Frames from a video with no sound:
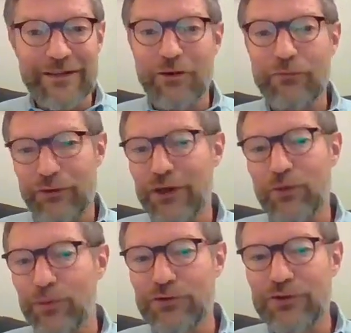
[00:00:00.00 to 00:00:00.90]
and
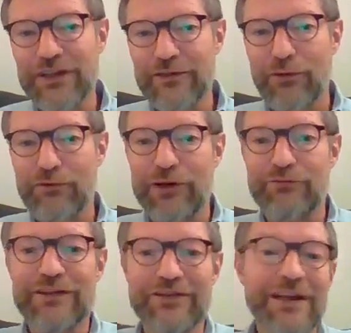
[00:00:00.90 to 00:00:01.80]
offering opportunities for
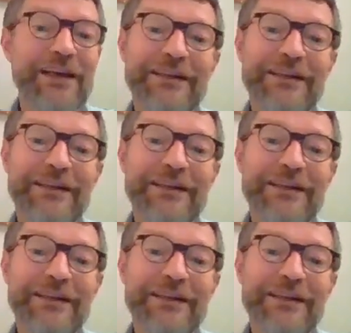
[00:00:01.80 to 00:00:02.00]
graduates.